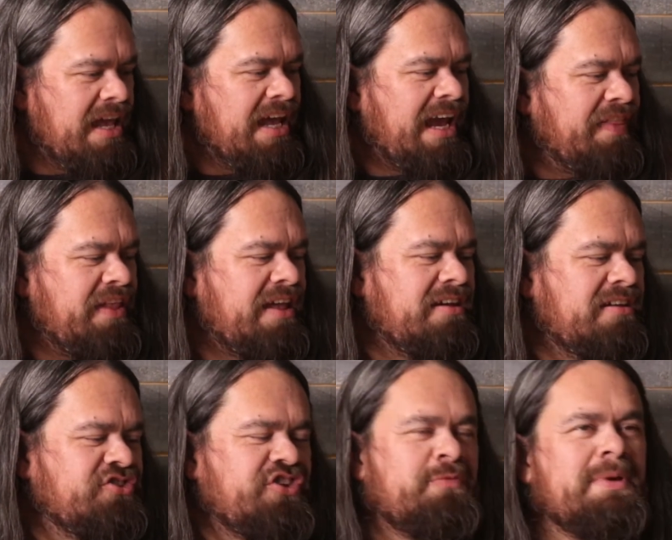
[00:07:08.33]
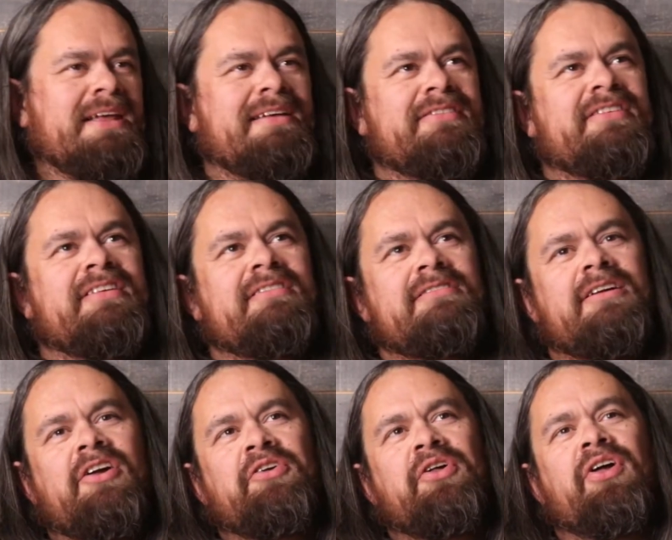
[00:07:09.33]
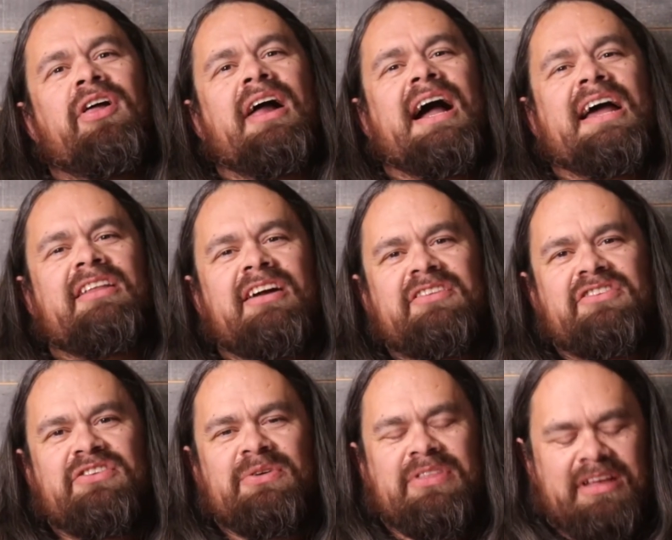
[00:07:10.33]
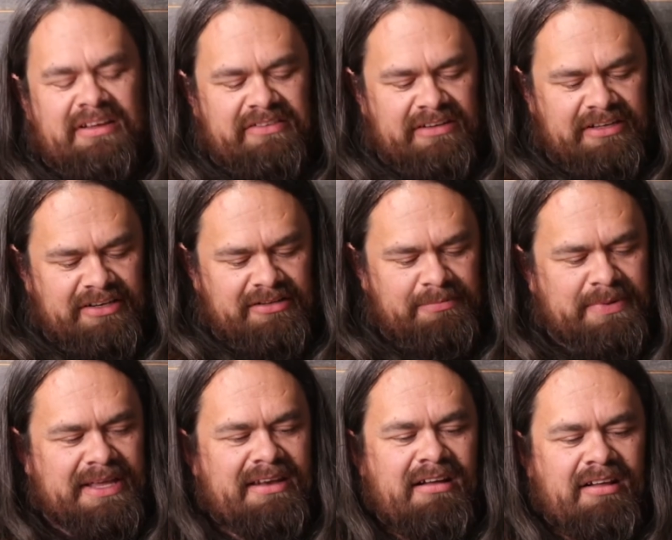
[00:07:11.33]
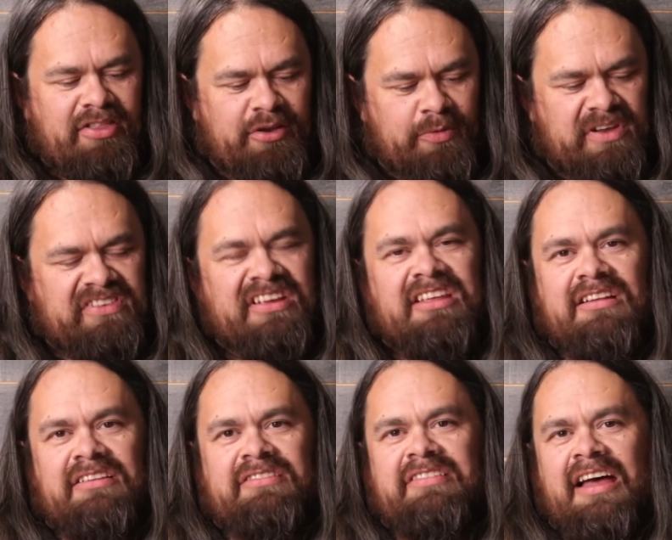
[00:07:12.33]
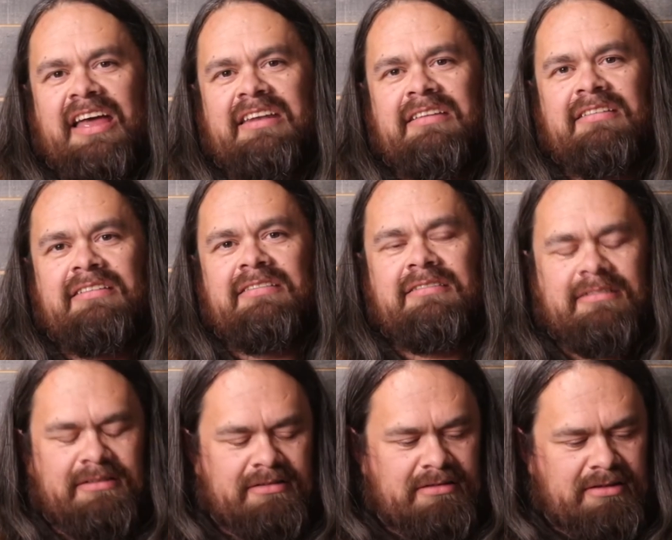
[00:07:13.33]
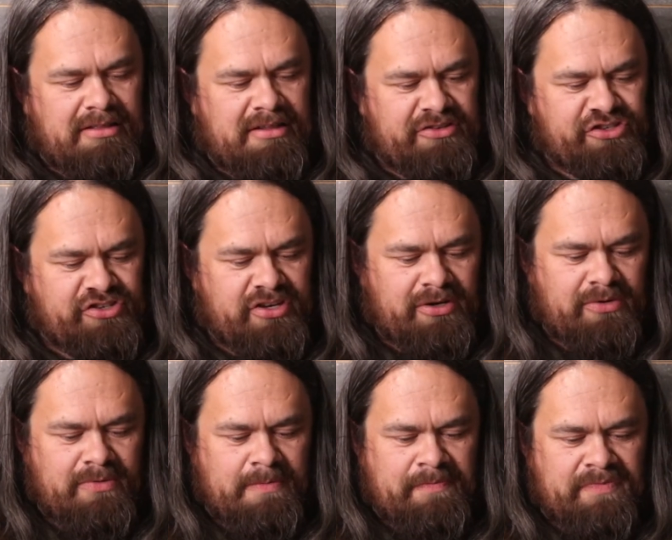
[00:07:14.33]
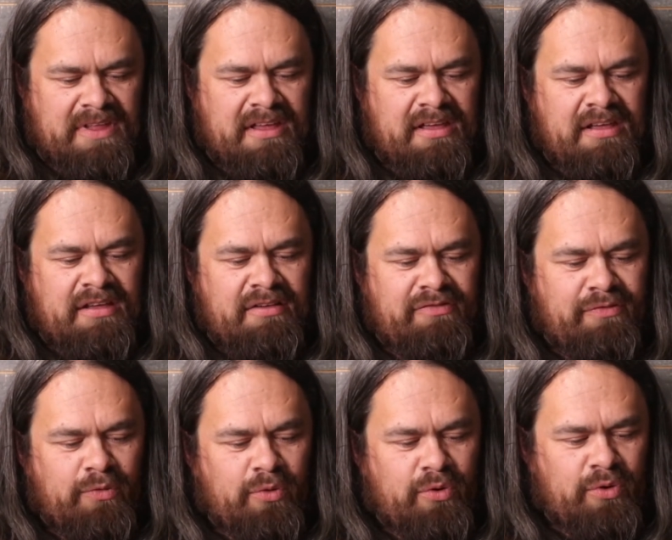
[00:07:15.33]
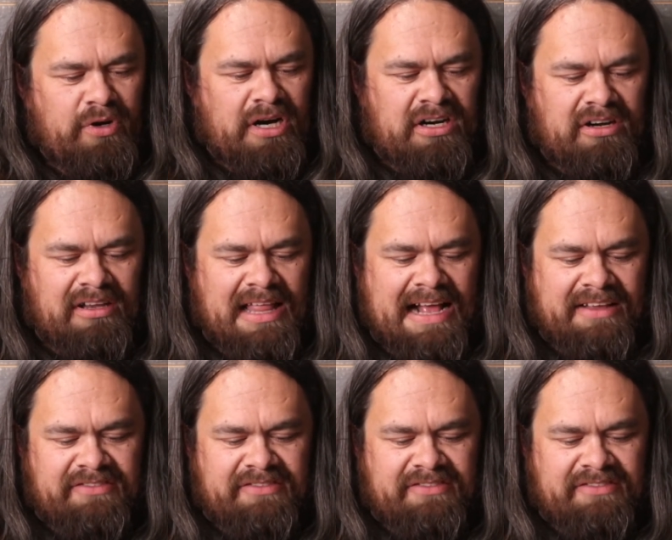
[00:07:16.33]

And then, just because I like to do things a little bit on the ridiculous side on this show, for our last